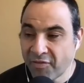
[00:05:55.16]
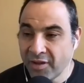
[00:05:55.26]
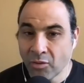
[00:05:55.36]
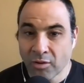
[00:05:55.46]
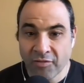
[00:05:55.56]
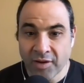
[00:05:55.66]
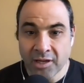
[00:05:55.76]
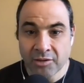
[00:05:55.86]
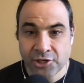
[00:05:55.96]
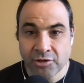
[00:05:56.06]
he
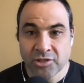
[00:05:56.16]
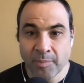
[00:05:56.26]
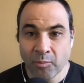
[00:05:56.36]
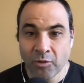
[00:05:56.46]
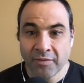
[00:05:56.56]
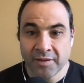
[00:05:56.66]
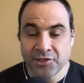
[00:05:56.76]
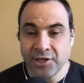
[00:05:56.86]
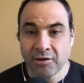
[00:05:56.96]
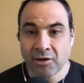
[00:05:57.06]
shows up at one
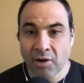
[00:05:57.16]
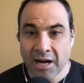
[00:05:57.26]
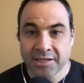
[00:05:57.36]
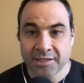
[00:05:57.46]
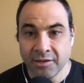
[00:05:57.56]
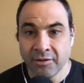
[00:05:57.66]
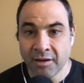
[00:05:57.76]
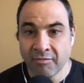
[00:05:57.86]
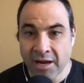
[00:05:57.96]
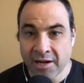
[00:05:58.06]
this year and rocks it, he'll
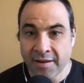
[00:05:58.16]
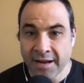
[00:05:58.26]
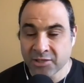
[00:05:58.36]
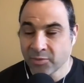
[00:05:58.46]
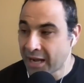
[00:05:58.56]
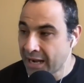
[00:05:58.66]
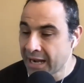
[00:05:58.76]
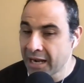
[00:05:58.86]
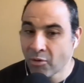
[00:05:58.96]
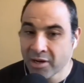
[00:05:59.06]
get invited to the next one.
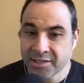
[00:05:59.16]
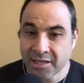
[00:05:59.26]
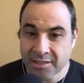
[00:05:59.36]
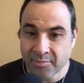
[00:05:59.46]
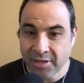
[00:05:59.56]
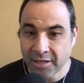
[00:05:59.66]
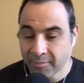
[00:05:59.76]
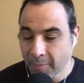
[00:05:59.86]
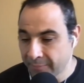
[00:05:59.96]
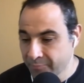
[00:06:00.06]
I want to say something
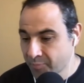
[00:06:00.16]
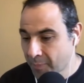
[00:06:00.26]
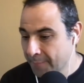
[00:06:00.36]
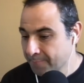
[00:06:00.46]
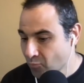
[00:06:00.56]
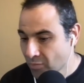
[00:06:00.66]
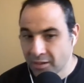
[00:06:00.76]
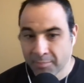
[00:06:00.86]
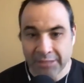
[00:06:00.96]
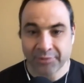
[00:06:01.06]

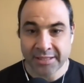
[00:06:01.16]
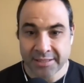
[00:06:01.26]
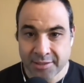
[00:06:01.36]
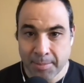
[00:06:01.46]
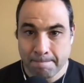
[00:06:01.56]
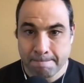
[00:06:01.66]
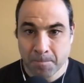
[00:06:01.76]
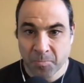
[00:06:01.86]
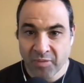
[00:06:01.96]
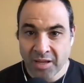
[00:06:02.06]
about this.
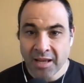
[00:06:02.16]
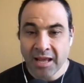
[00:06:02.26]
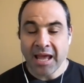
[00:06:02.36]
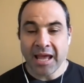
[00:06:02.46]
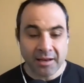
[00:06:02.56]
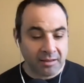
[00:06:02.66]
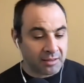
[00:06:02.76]
And